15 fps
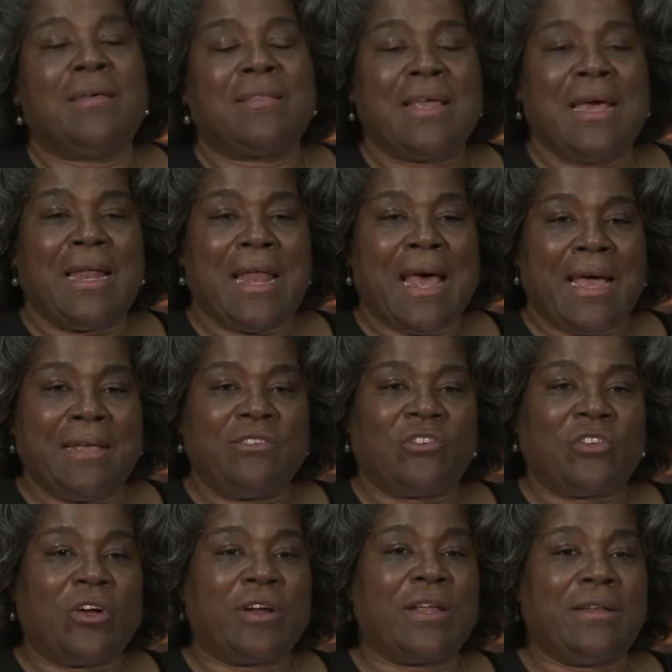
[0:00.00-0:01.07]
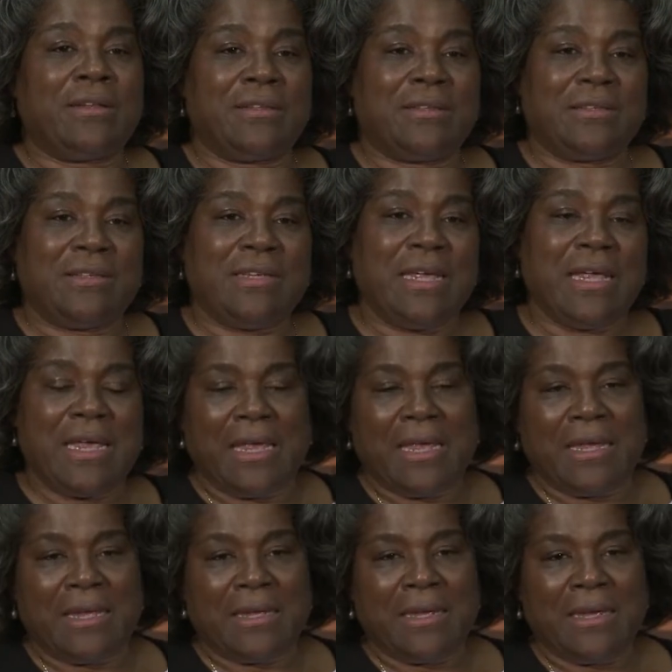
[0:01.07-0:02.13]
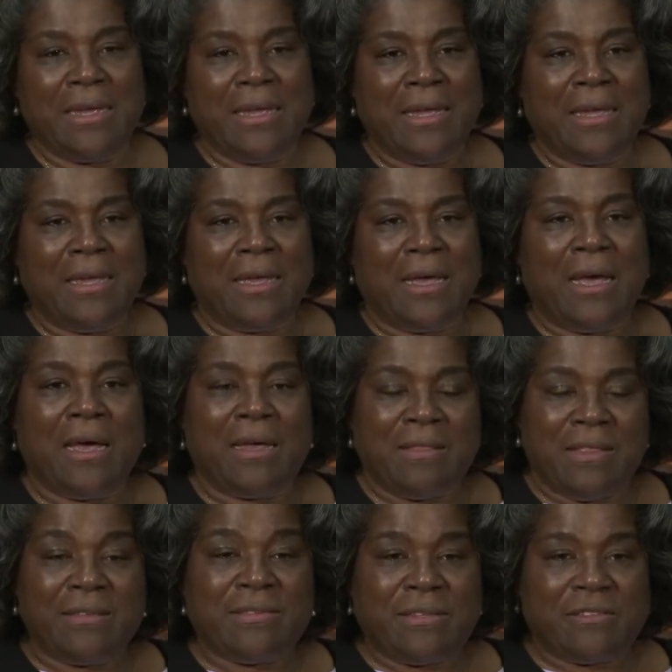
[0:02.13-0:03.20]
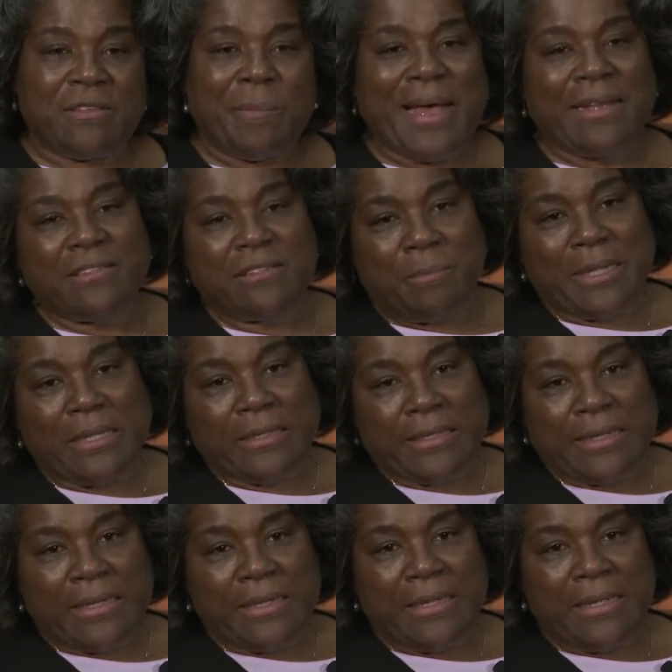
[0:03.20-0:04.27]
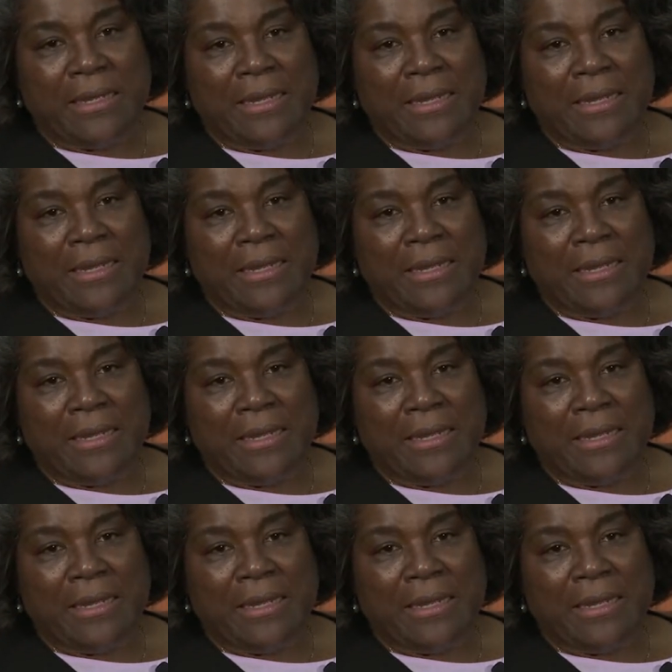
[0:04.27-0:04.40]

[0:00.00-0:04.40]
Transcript: that I started seeing uh, this as a possibility.